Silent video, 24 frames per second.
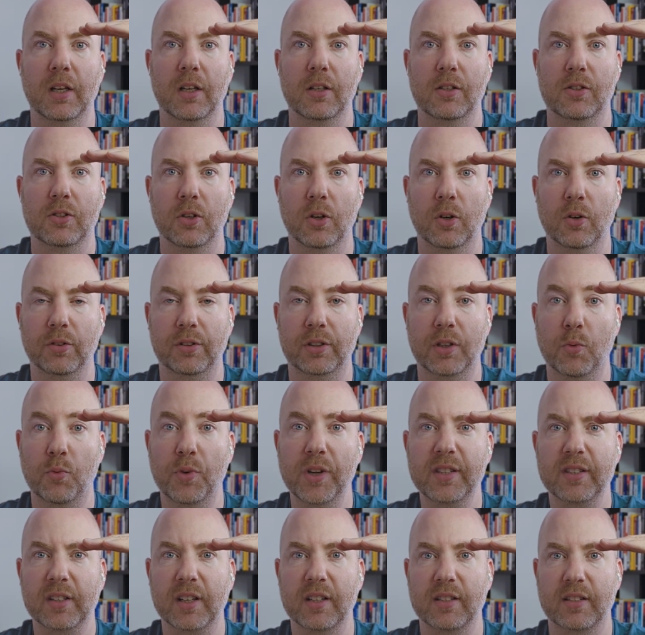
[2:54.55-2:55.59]
So the
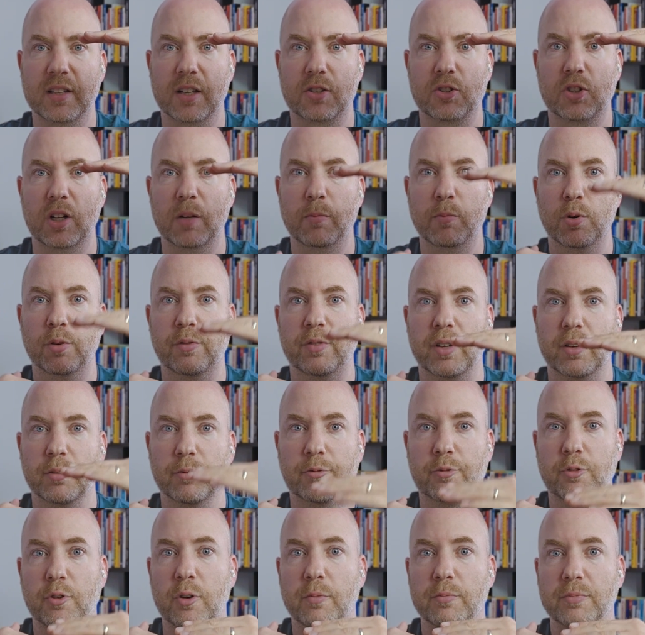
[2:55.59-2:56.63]
risk is actually moving
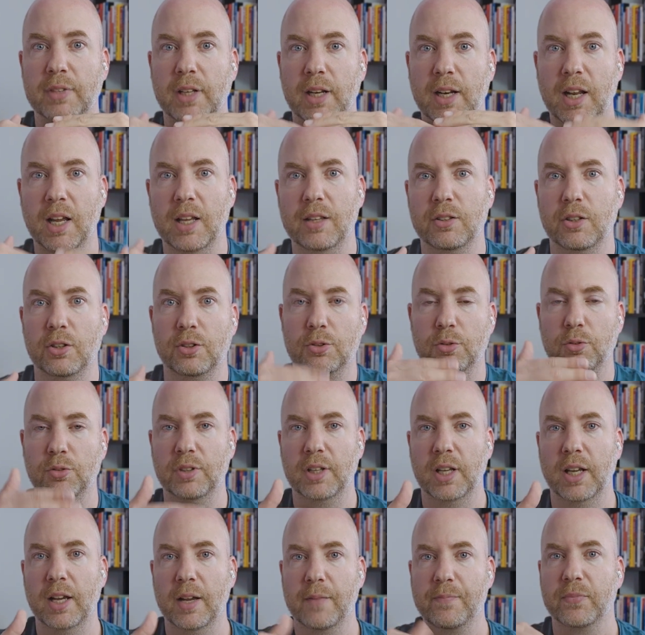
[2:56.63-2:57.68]
from the lender to
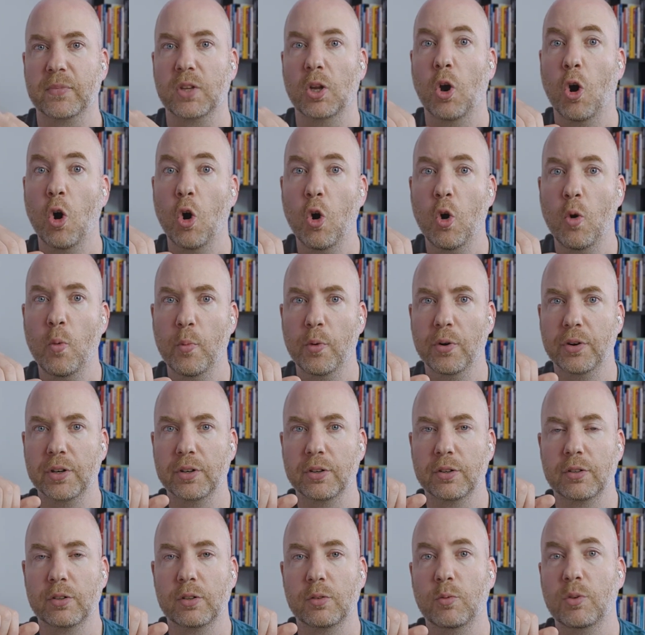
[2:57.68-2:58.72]
the
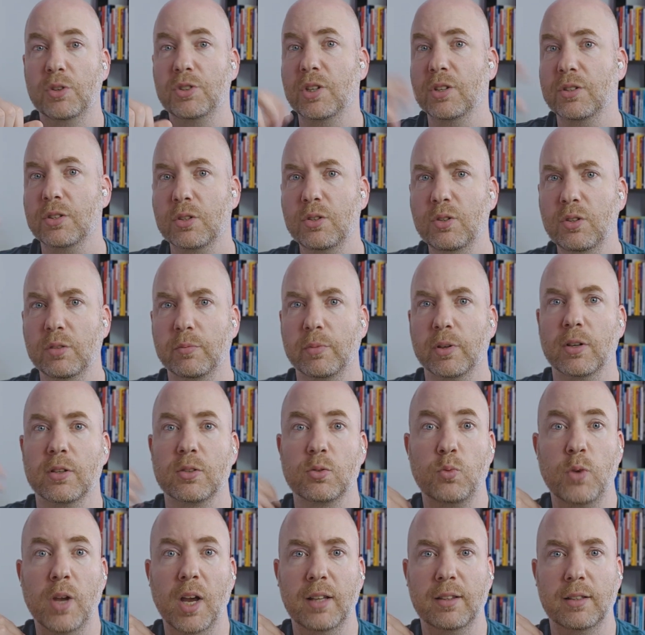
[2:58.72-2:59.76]
homeowner, which is good because
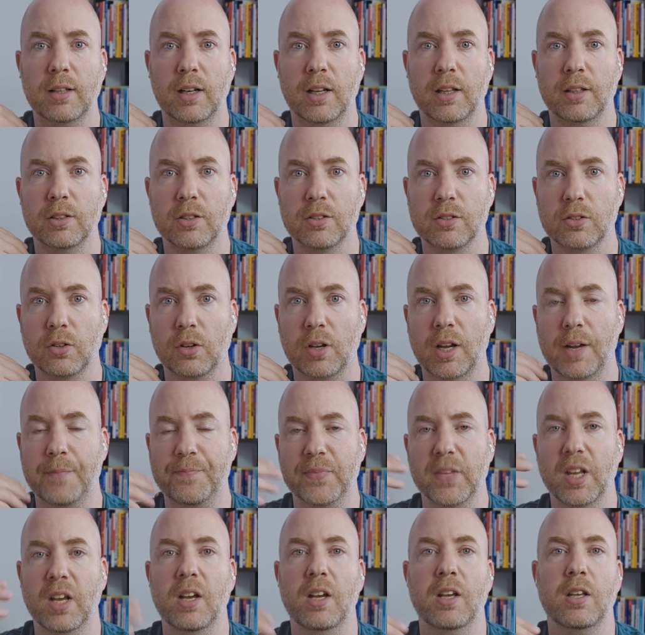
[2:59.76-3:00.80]
we are the lenders, okay?
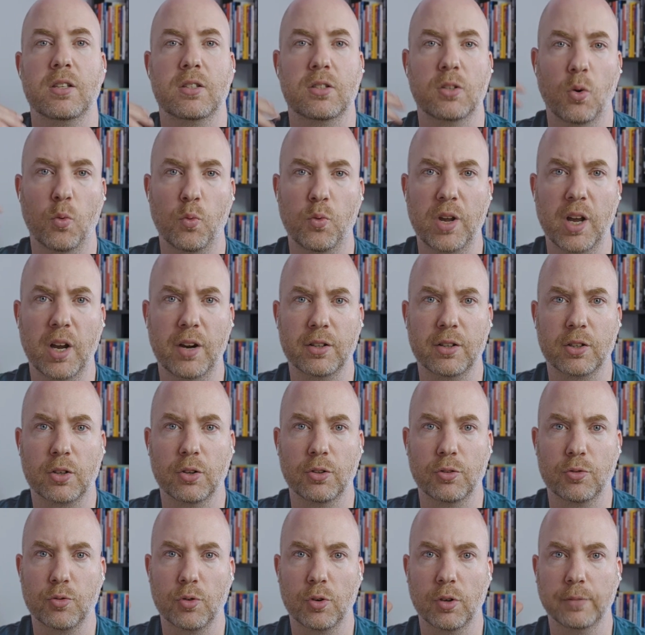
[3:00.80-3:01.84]
So we
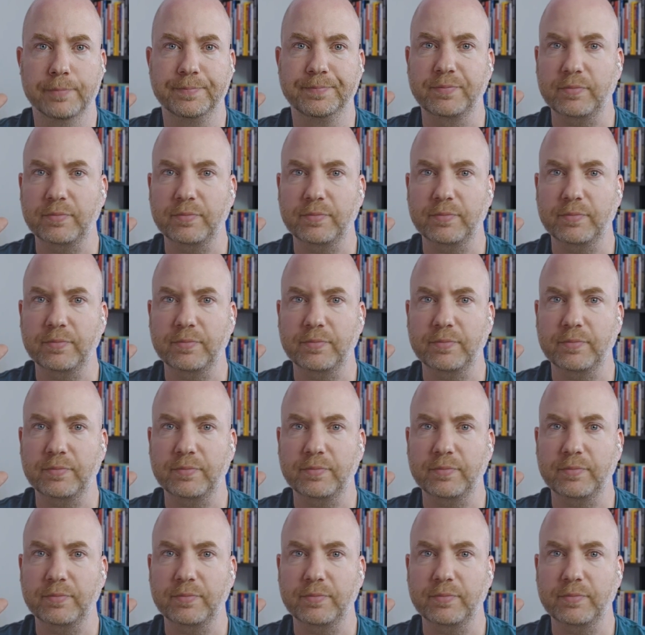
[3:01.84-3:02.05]
control.